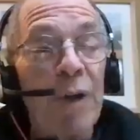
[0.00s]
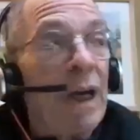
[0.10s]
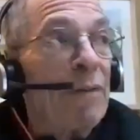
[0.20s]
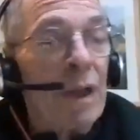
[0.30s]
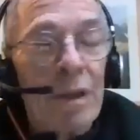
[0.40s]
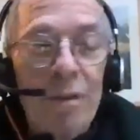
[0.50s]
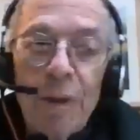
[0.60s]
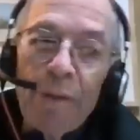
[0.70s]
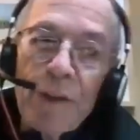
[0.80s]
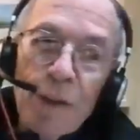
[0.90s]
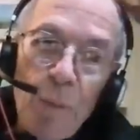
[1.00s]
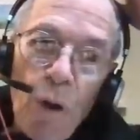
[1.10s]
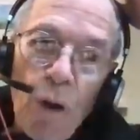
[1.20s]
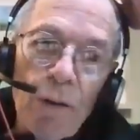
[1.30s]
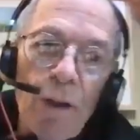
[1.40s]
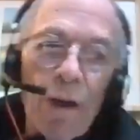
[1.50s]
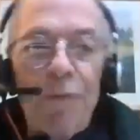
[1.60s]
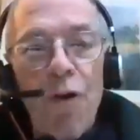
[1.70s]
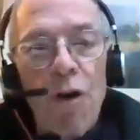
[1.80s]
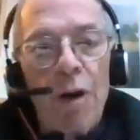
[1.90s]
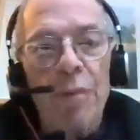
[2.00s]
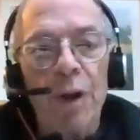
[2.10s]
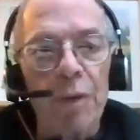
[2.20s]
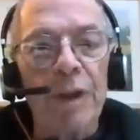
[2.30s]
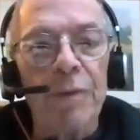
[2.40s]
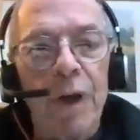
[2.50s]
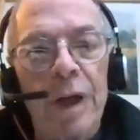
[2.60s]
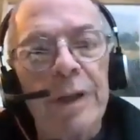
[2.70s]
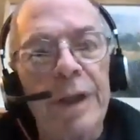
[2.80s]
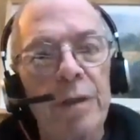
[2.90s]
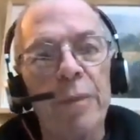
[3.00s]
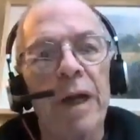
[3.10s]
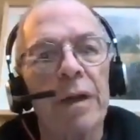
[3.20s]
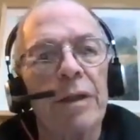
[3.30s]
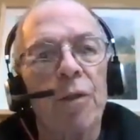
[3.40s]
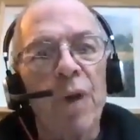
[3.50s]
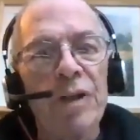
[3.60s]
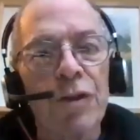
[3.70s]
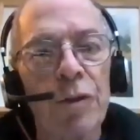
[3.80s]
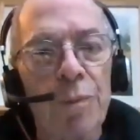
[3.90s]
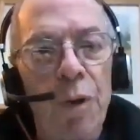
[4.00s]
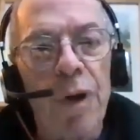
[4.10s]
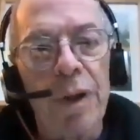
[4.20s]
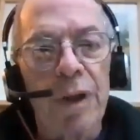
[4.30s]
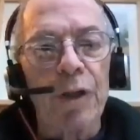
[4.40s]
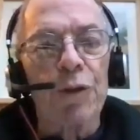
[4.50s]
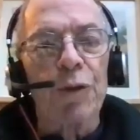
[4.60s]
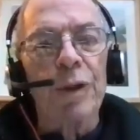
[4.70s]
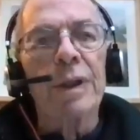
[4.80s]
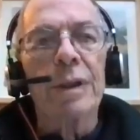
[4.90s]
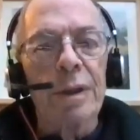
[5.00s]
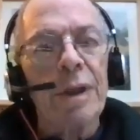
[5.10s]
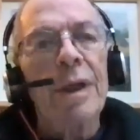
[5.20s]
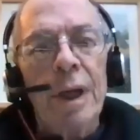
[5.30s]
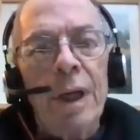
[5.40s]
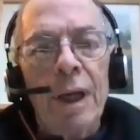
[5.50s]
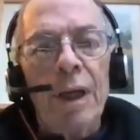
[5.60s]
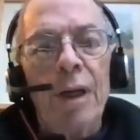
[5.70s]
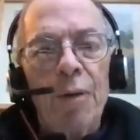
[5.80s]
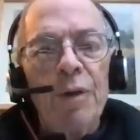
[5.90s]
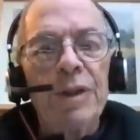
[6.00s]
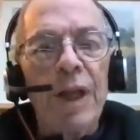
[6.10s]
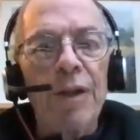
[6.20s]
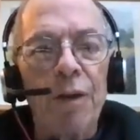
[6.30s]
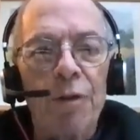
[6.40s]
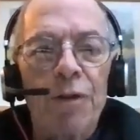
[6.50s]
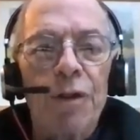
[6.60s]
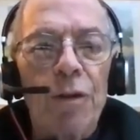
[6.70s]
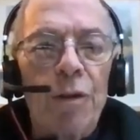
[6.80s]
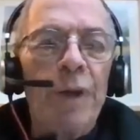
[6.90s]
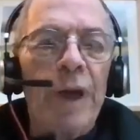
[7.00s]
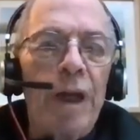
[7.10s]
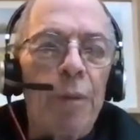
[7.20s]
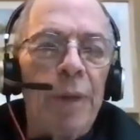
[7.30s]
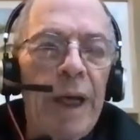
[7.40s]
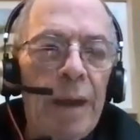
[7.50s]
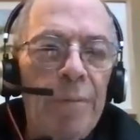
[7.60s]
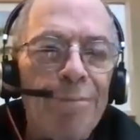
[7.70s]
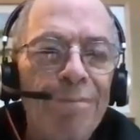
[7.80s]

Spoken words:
We have a small farm that we live on in the western part of the country, and we stay there until the beginning of May.